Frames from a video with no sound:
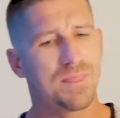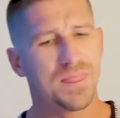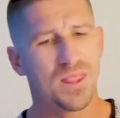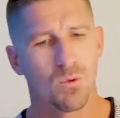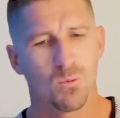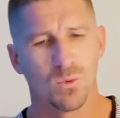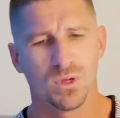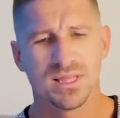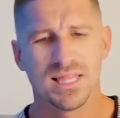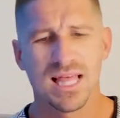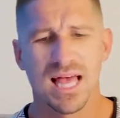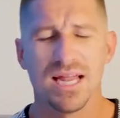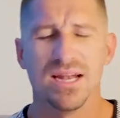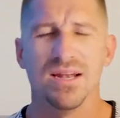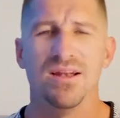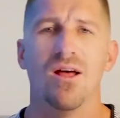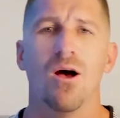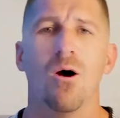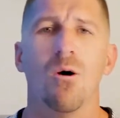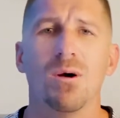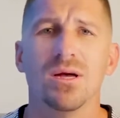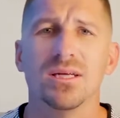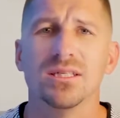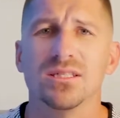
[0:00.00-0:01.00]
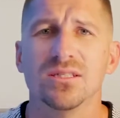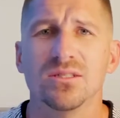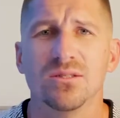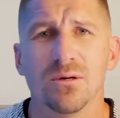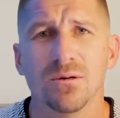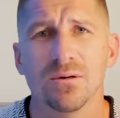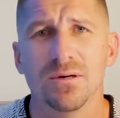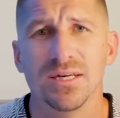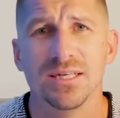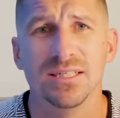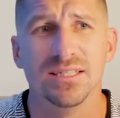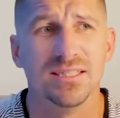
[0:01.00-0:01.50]
what that Noah
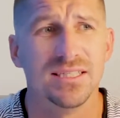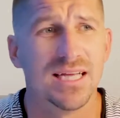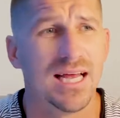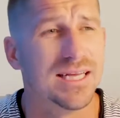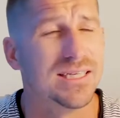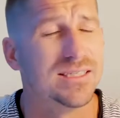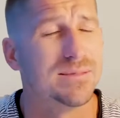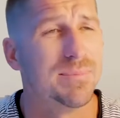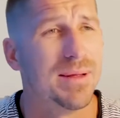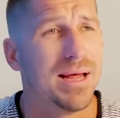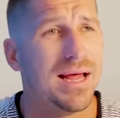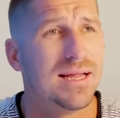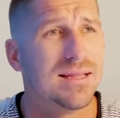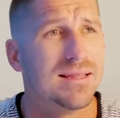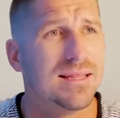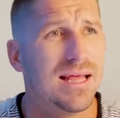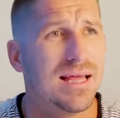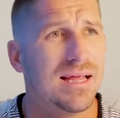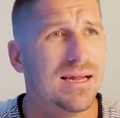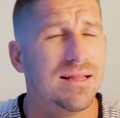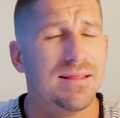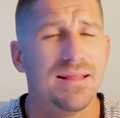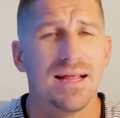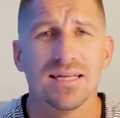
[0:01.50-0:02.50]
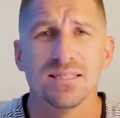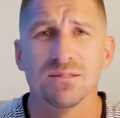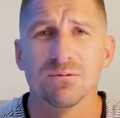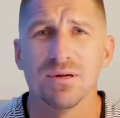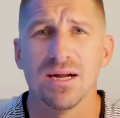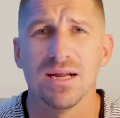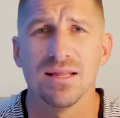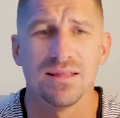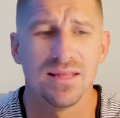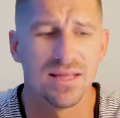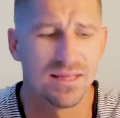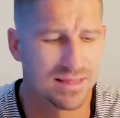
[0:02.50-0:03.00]
story says back then, and that's what
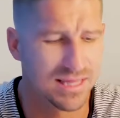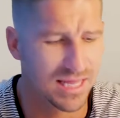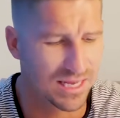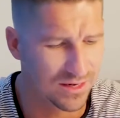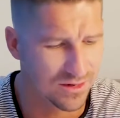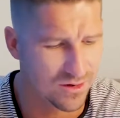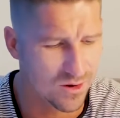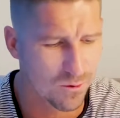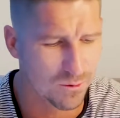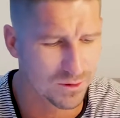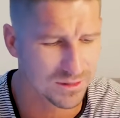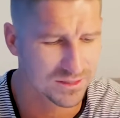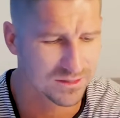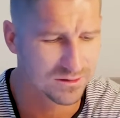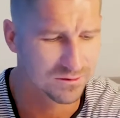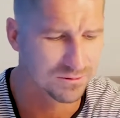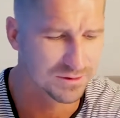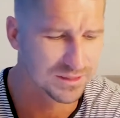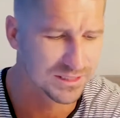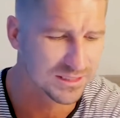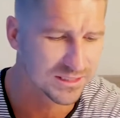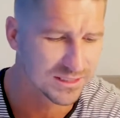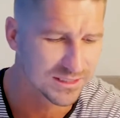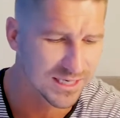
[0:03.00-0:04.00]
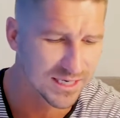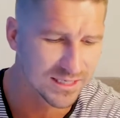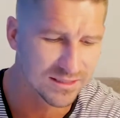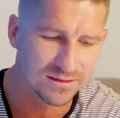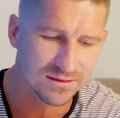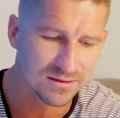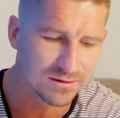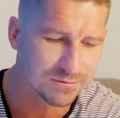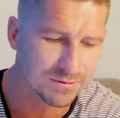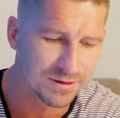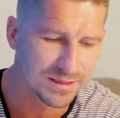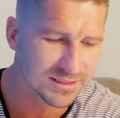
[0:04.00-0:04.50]
I think that Noah story says
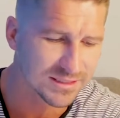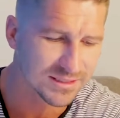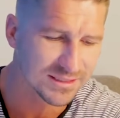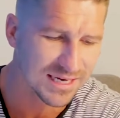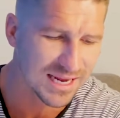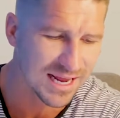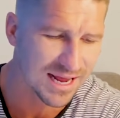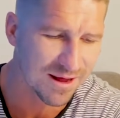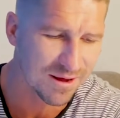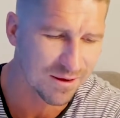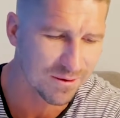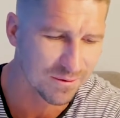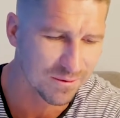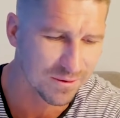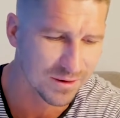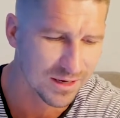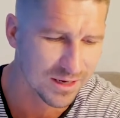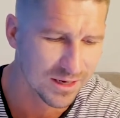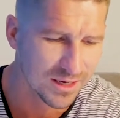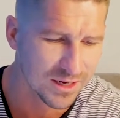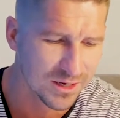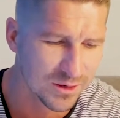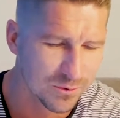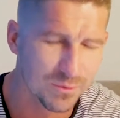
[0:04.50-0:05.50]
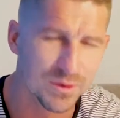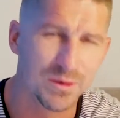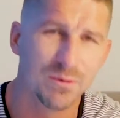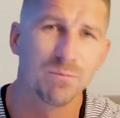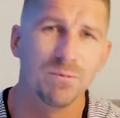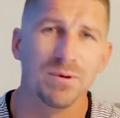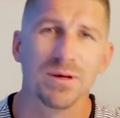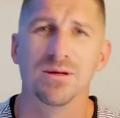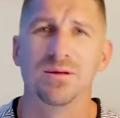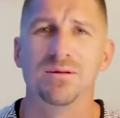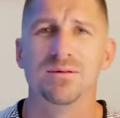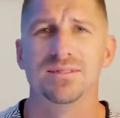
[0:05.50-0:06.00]
to us now. We
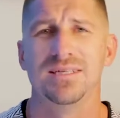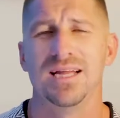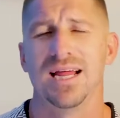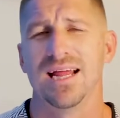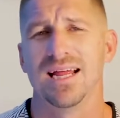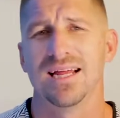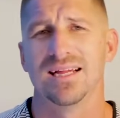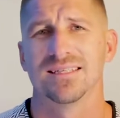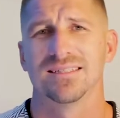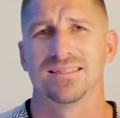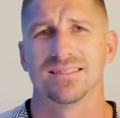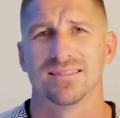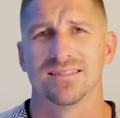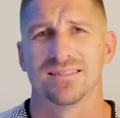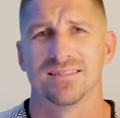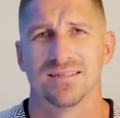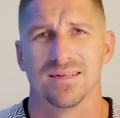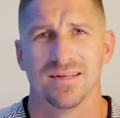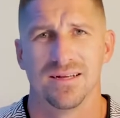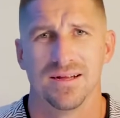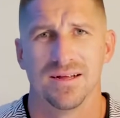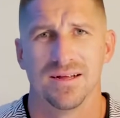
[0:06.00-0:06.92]
will dance